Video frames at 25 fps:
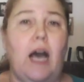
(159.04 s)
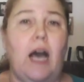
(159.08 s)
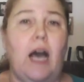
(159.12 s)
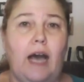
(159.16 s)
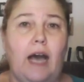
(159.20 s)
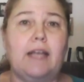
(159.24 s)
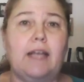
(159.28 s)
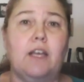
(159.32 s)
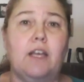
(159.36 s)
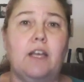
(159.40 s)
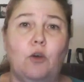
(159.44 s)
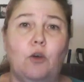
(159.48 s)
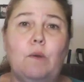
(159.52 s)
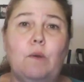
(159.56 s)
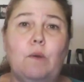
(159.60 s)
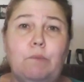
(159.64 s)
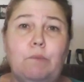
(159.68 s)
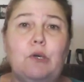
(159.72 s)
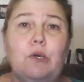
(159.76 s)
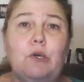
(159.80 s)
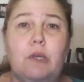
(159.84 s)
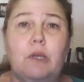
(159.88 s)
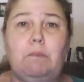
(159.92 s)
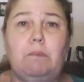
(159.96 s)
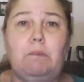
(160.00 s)
I go and
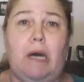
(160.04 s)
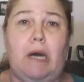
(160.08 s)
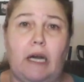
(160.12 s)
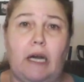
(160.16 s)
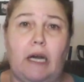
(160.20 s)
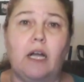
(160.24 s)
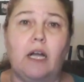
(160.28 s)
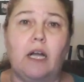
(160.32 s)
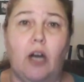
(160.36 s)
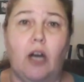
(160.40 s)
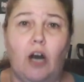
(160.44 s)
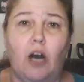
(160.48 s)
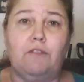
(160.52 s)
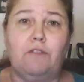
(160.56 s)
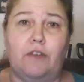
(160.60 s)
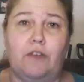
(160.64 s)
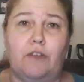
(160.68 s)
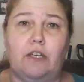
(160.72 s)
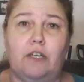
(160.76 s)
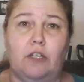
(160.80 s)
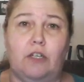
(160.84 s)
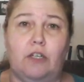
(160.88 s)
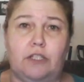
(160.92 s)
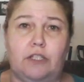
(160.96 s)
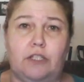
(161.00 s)
put a pot of
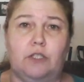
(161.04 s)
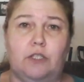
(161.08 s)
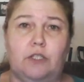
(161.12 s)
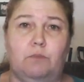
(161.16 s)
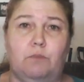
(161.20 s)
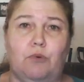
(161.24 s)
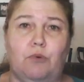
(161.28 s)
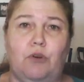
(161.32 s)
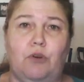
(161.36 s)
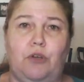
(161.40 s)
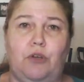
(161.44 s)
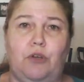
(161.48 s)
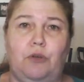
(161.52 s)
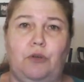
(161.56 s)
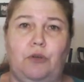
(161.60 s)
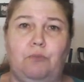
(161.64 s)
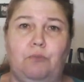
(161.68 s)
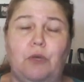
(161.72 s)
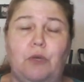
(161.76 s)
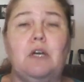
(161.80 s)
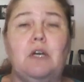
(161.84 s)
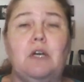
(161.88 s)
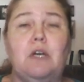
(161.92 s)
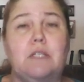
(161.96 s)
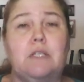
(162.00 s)
coffee on to brew,
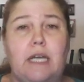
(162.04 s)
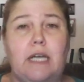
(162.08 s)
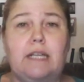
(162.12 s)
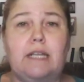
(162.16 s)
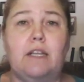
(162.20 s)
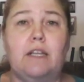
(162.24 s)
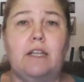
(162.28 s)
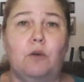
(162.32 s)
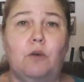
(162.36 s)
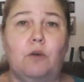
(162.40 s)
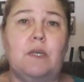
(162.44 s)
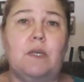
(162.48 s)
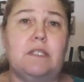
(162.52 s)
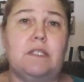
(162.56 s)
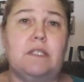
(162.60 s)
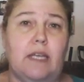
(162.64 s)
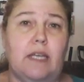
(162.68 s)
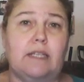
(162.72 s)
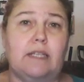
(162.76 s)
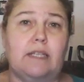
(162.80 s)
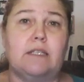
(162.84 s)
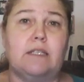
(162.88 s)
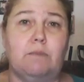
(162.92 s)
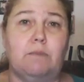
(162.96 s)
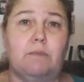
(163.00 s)
because I know it
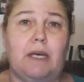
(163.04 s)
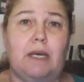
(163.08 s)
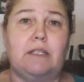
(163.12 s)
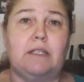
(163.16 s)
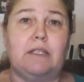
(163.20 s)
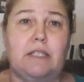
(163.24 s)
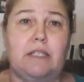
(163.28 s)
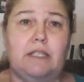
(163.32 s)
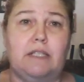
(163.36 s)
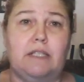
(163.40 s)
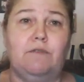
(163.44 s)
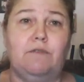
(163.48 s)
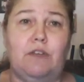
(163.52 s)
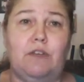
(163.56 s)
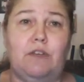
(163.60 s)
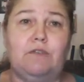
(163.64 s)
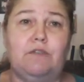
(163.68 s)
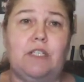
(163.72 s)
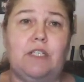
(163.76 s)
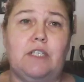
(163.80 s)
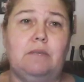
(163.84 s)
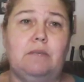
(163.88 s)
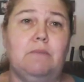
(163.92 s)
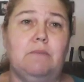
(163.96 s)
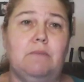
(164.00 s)
takes about
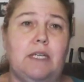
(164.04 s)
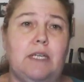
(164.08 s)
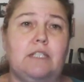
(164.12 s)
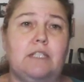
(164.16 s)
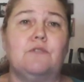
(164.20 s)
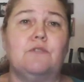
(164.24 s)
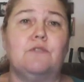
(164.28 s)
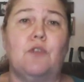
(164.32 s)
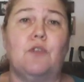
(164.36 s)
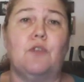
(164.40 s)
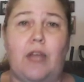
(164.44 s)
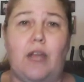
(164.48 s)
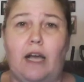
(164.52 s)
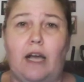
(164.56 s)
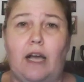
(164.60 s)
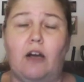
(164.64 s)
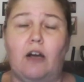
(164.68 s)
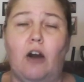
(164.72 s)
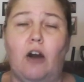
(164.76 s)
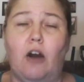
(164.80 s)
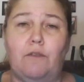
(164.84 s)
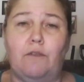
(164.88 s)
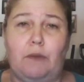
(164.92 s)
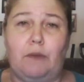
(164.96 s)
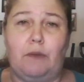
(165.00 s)
10-15 minutes for that
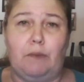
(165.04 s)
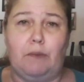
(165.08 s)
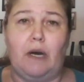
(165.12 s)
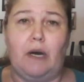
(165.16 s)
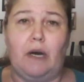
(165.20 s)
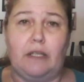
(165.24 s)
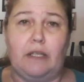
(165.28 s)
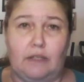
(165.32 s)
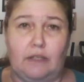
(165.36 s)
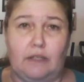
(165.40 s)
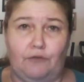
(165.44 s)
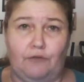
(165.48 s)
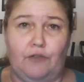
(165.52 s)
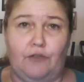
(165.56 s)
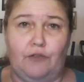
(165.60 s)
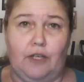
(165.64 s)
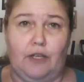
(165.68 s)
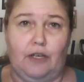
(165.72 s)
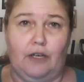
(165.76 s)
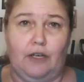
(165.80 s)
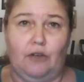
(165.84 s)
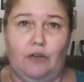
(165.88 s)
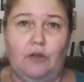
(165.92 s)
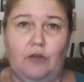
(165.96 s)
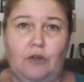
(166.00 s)
coffee pot to
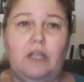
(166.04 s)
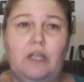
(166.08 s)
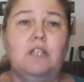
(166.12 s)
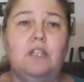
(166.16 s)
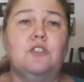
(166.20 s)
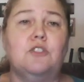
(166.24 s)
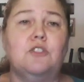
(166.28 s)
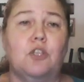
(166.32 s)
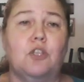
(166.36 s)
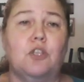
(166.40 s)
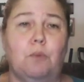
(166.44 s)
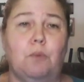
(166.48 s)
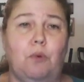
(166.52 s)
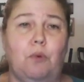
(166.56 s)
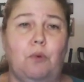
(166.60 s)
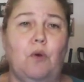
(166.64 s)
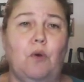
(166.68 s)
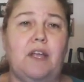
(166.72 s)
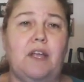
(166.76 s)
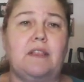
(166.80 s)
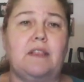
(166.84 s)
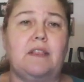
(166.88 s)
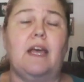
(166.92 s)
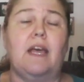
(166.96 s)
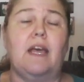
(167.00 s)
fill to the
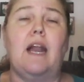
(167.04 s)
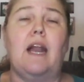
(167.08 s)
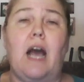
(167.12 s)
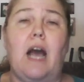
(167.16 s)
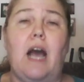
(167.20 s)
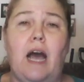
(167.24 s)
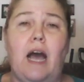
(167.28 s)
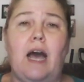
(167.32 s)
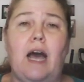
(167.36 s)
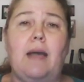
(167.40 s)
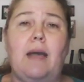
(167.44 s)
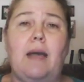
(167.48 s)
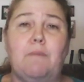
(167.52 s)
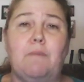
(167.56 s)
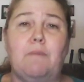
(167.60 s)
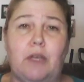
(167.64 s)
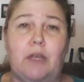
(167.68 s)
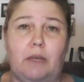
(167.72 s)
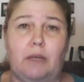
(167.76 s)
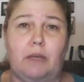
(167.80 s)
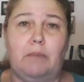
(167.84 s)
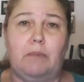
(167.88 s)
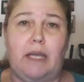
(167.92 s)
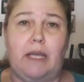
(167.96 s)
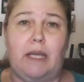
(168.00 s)
point that I'm
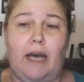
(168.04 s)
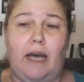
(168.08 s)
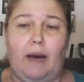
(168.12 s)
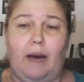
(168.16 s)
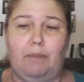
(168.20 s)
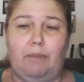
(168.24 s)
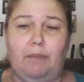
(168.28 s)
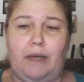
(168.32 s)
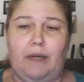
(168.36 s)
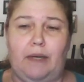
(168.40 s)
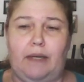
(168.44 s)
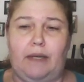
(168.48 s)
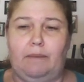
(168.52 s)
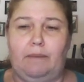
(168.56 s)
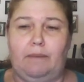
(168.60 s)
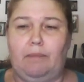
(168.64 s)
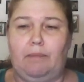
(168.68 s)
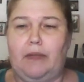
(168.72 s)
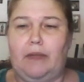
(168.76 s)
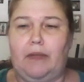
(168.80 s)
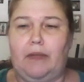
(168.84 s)
going to be happy.